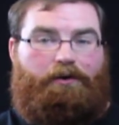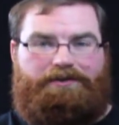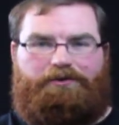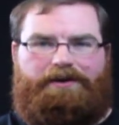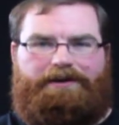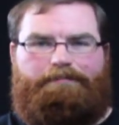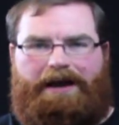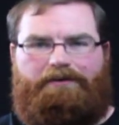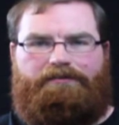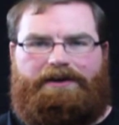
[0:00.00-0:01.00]
to create a
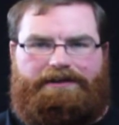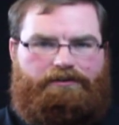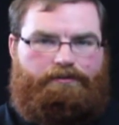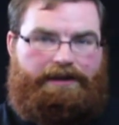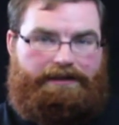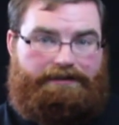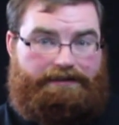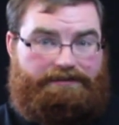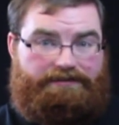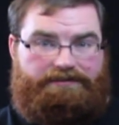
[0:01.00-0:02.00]
power vacuum, and
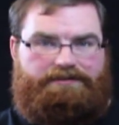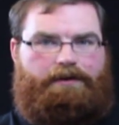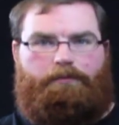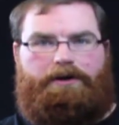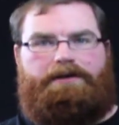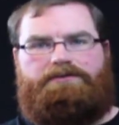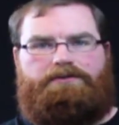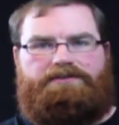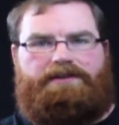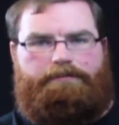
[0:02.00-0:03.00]
then someone else
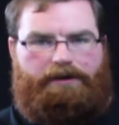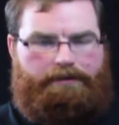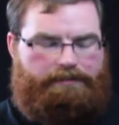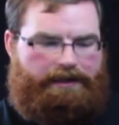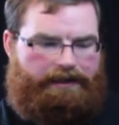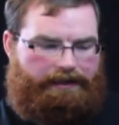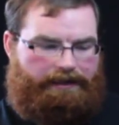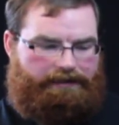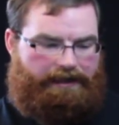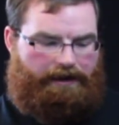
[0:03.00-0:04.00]
will step up.
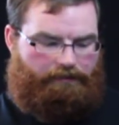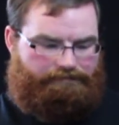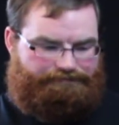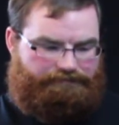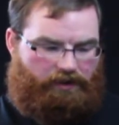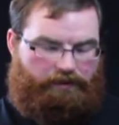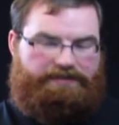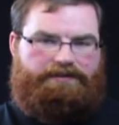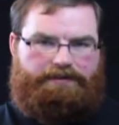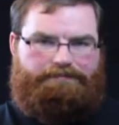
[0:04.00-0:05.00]
Now,
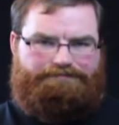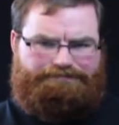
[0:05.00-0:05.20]
recently,